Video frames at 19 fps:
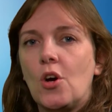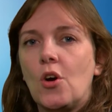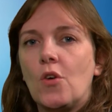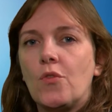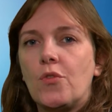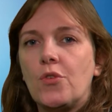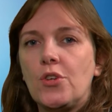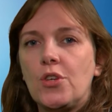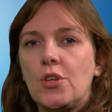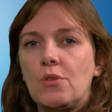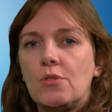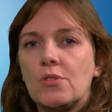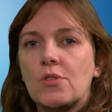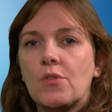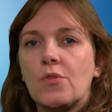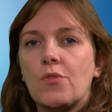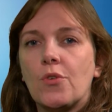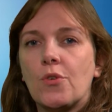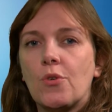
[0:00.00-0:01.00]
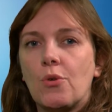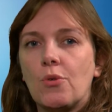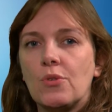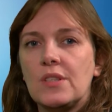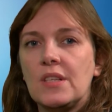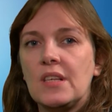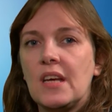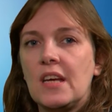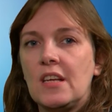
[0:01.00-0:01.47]
for use for
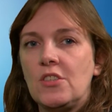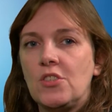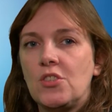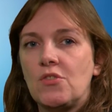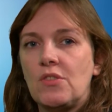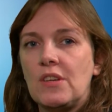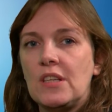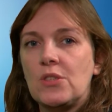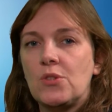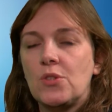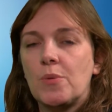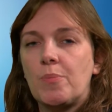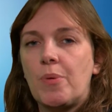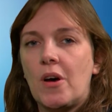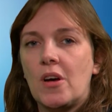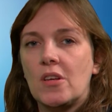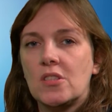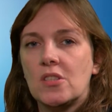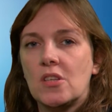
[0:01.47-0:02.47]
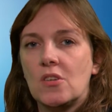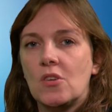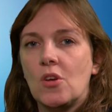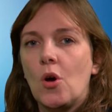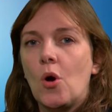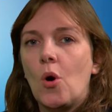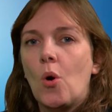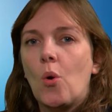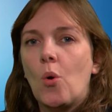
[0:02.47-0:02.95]
causing injury to the person
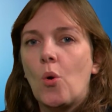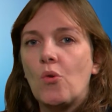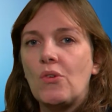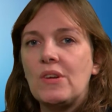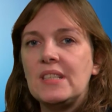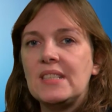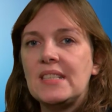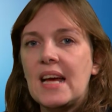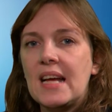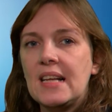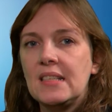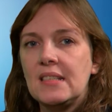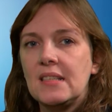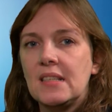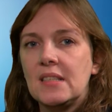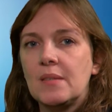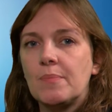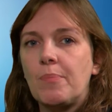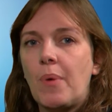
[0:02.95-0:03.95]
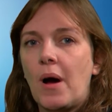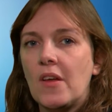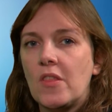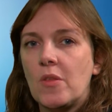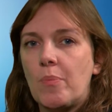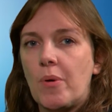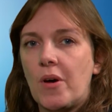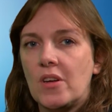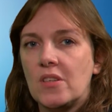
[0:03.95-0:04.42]
or intended by
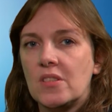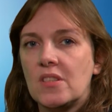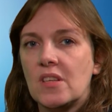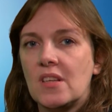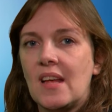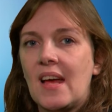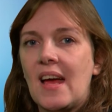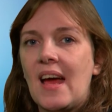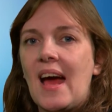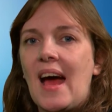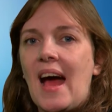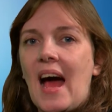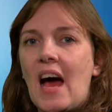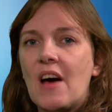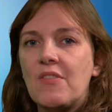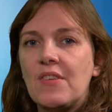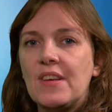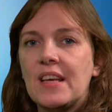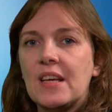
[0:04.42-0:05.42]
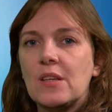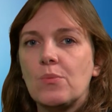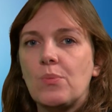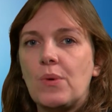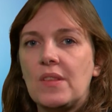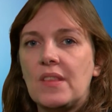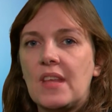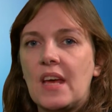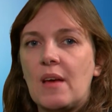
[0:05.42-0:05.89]
the person having it
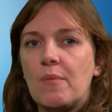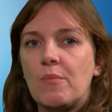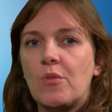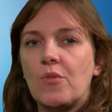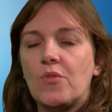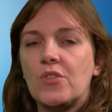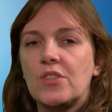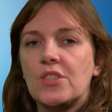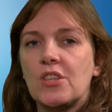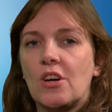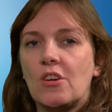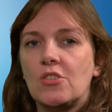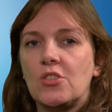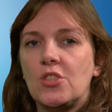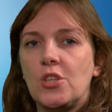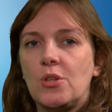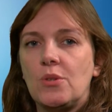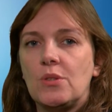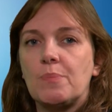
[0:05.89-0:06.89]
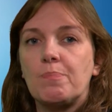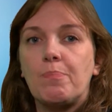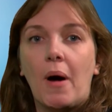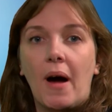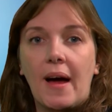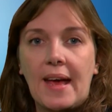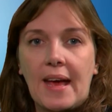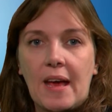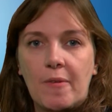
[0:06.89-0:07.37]
with him for such use
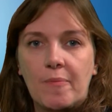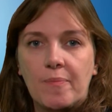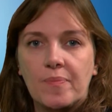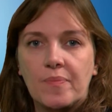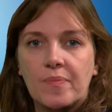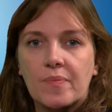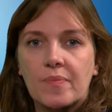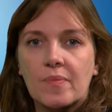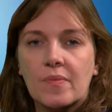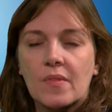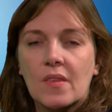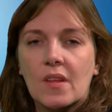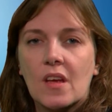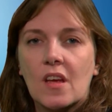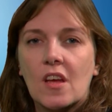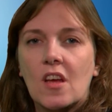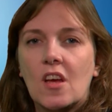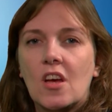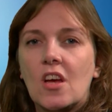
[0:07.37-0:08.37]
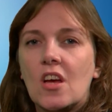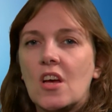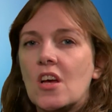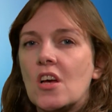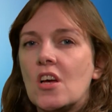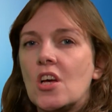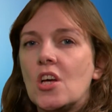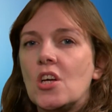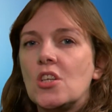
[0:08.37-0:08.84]
by him.
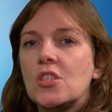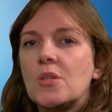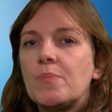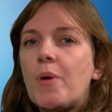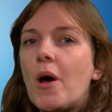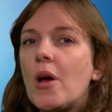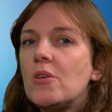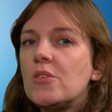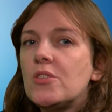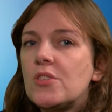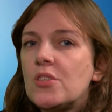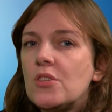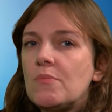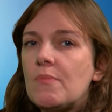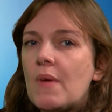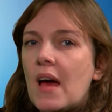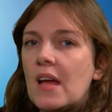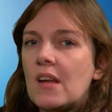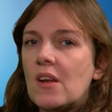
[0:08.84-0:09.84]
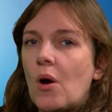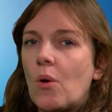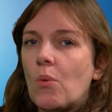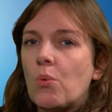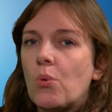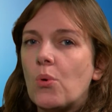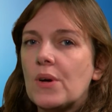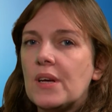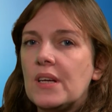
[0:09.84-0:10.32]
Suppose two men are
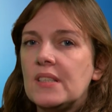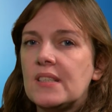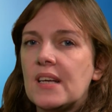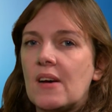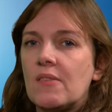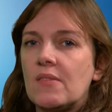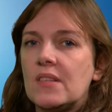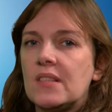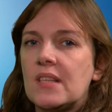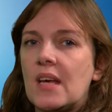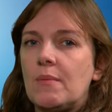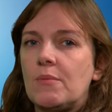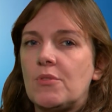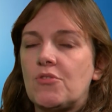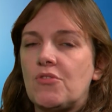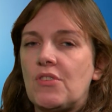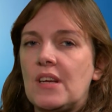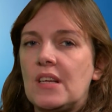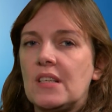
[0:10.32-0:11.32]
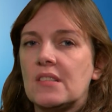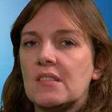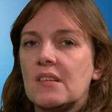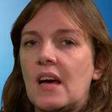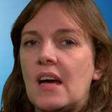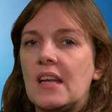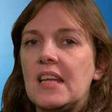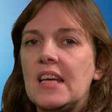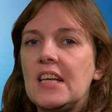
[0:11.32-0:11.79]
walking down the same street
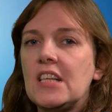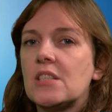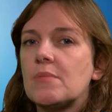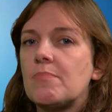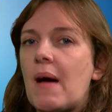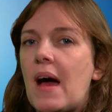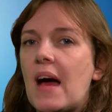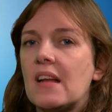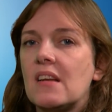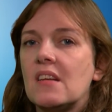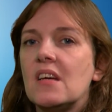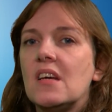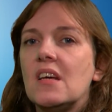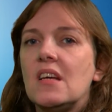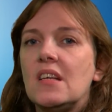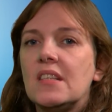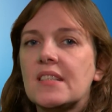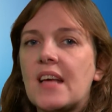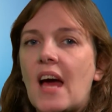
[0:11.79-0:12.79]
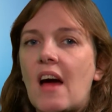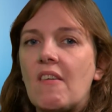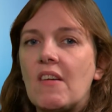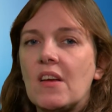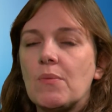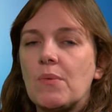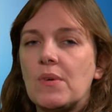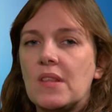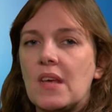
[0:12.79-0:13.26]
and each man is
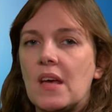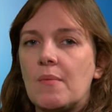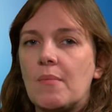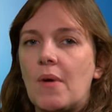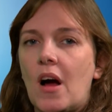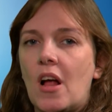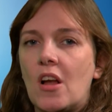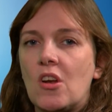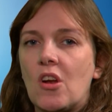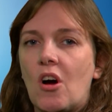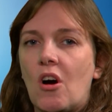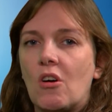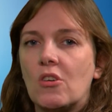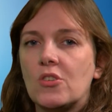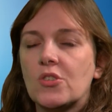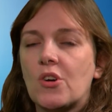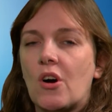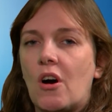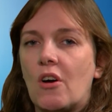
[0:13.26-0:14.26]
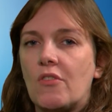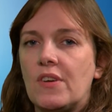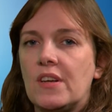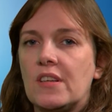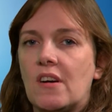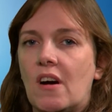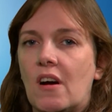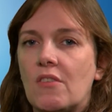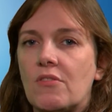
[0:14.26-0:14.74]
carrying with him a large
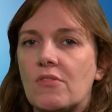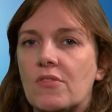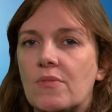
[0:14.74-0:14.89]
carving knife.